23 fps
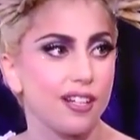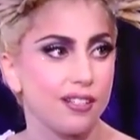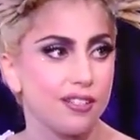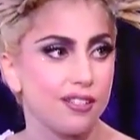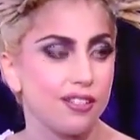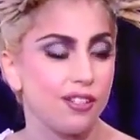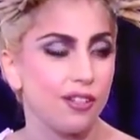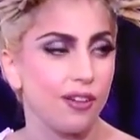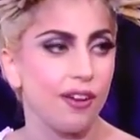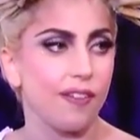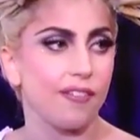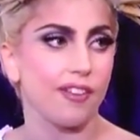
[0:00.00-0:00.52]

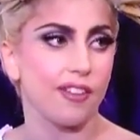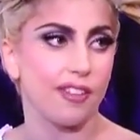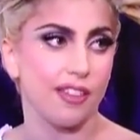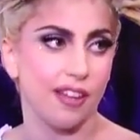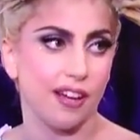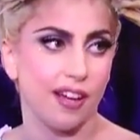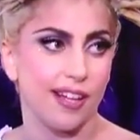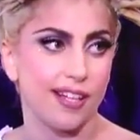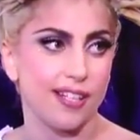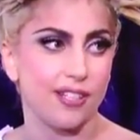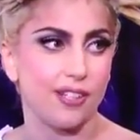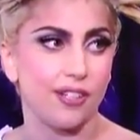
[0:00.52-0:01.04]
into
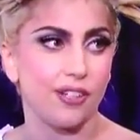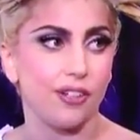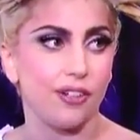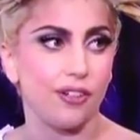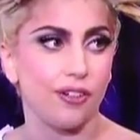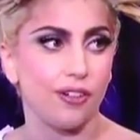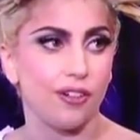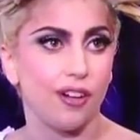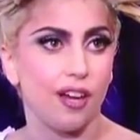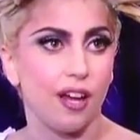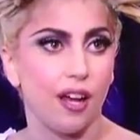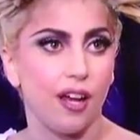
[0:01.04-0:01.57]
everything I
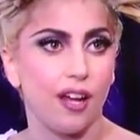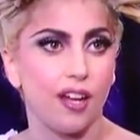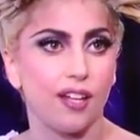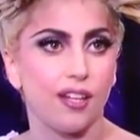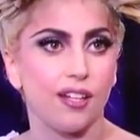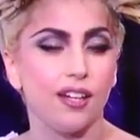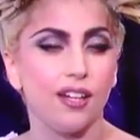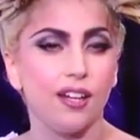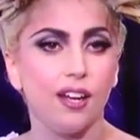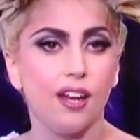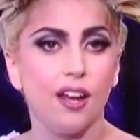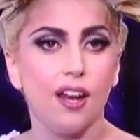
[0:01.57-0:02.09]
do,
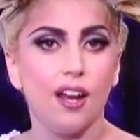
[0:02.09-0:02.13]
and